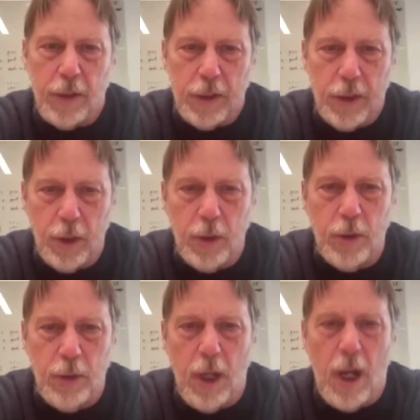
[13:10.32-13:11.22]
the
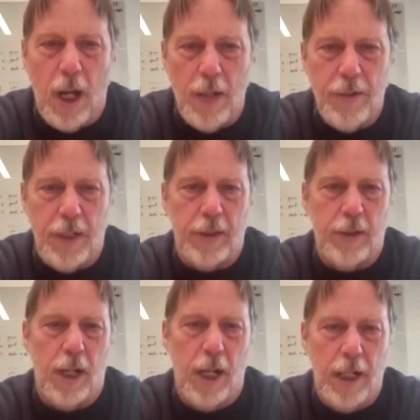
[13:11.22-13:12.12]
two laws that
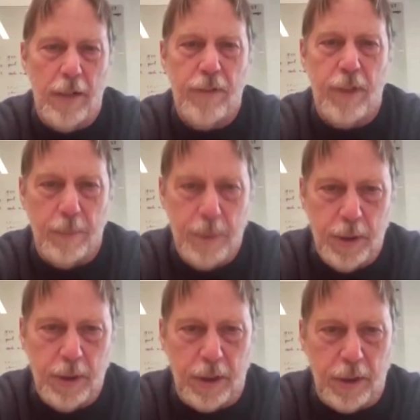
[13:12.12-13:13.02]
drive
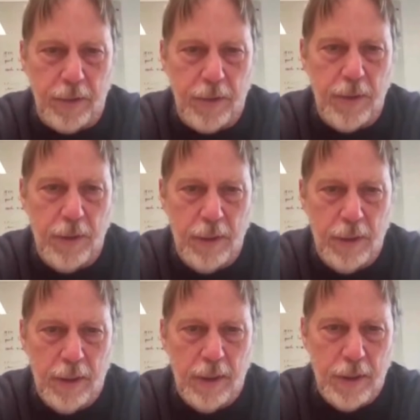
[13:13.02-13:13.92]
computers,
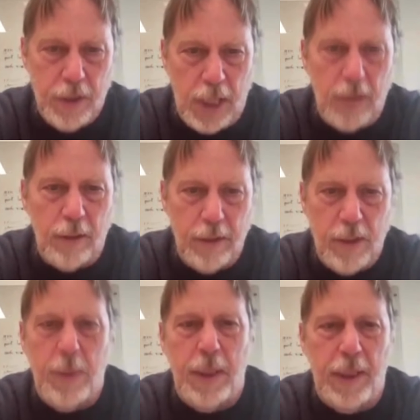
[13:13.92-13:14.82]
generally
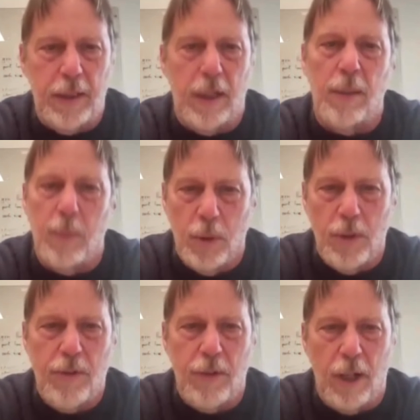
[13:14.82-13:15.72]
speaking, are
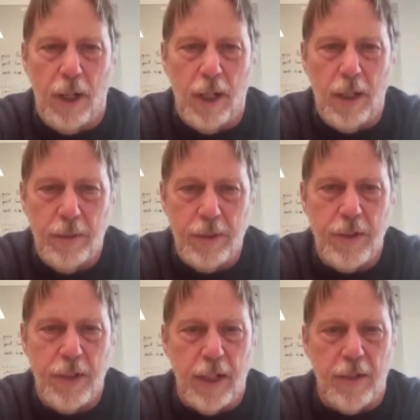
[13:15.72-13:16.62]
Moore's law, which
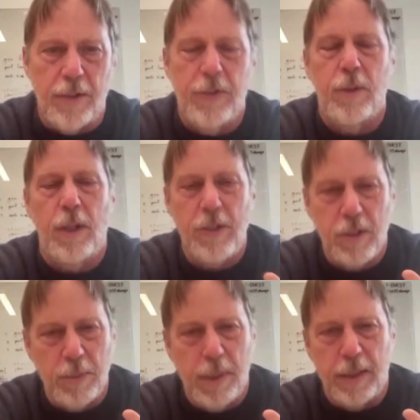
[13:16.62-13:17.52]
says twice
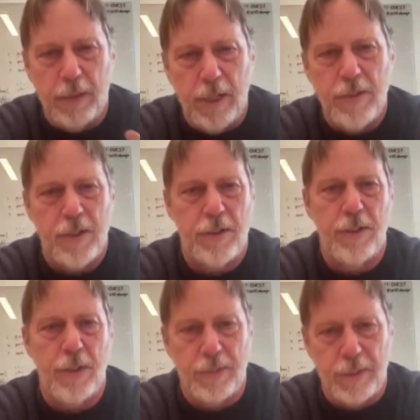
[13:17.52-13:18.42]
as many
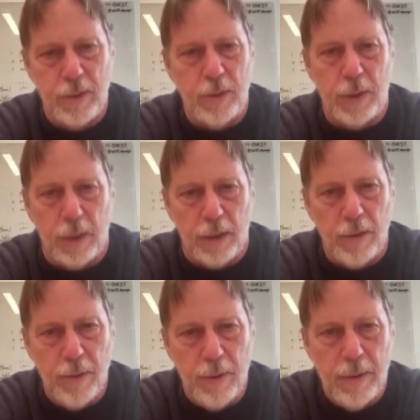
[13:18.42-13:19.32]
transistors every 2
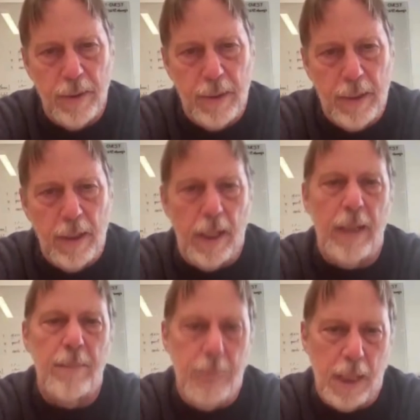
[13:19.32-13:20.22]
years,
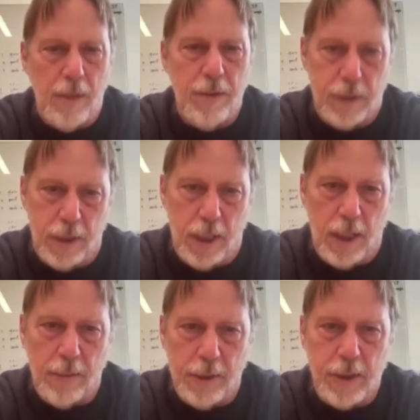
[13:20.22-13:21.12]
and Bell's
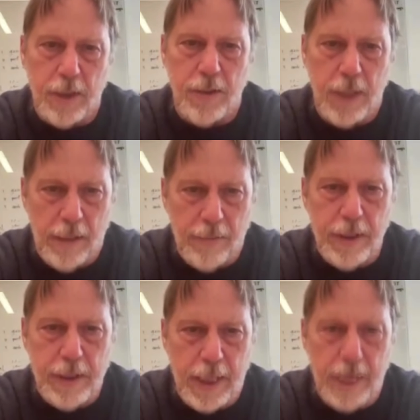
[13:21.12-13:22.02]
law, which is
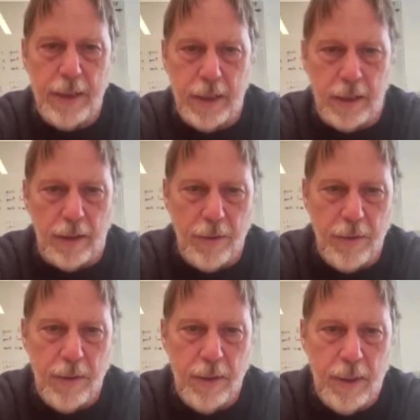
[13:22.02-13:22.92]
every 10
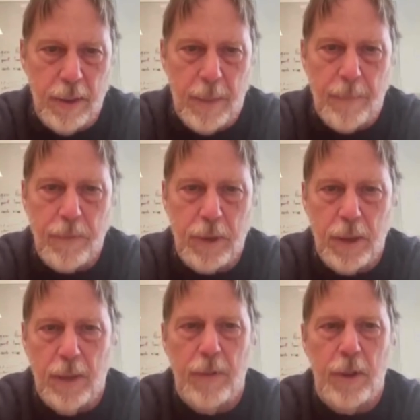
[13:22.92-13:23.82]
years,
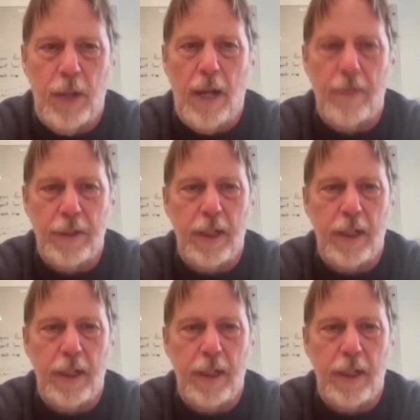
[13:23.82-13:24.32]
you have